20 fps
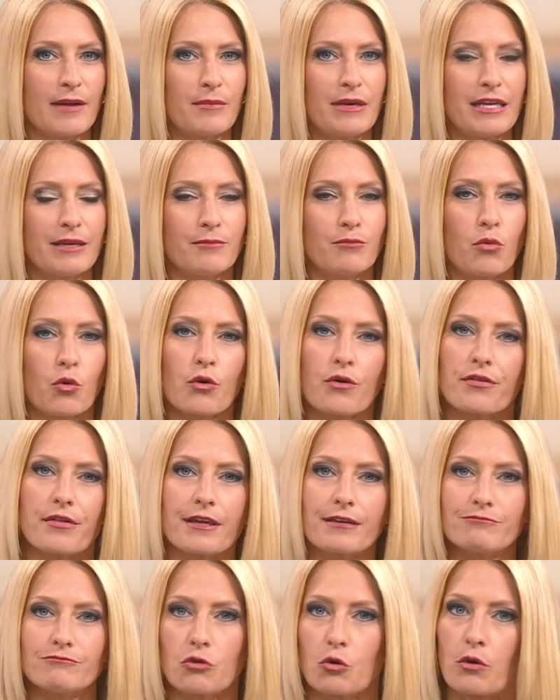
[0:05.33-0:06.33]
can mean more
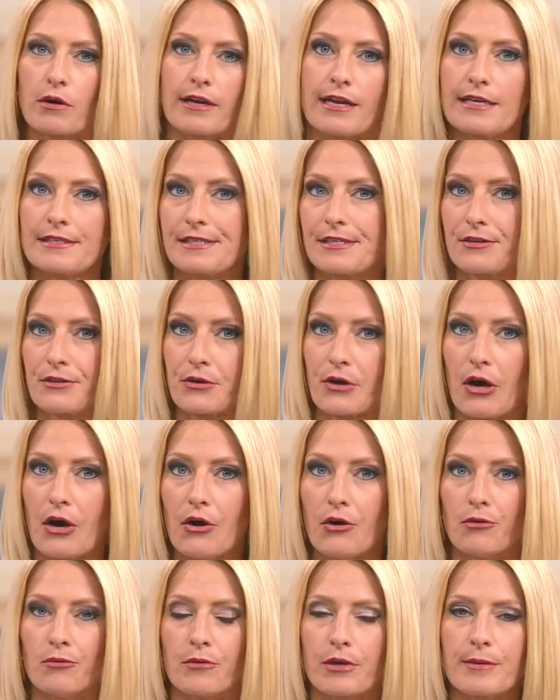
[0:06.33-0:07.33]
than organizing your
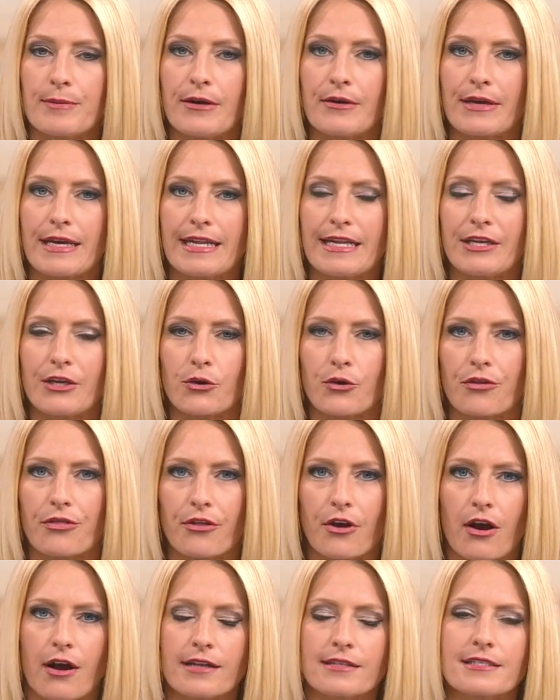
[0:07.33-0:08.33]
home. What about getting your
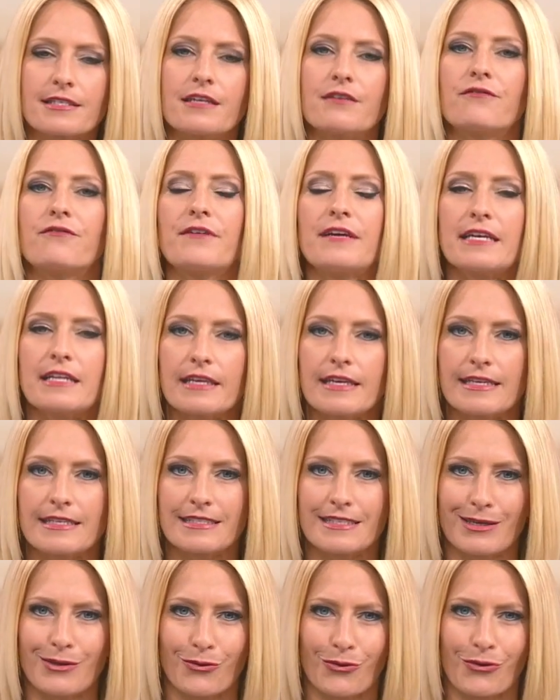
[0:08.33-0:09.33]
thoughts and
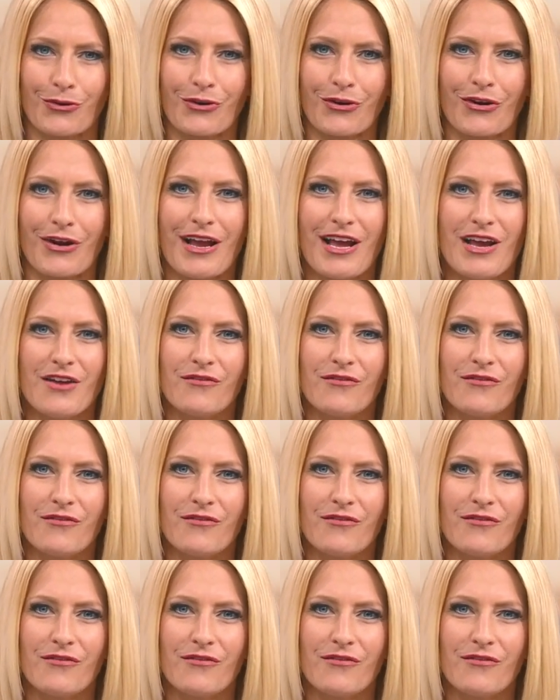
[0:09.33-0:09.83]
feelings in order?